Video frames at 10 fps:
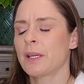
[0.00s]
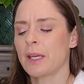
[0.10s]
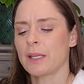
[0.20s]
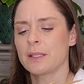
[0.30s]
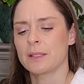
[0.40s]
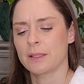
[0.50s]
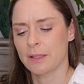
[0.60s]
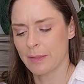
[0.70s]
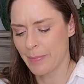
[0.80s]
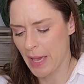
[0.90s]
in
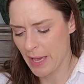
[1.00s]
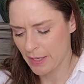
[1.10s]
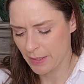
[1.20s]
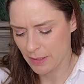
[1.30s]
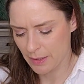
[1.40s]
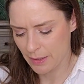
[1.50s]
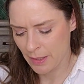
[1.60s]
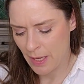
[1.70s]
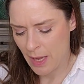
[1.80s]
the pattern,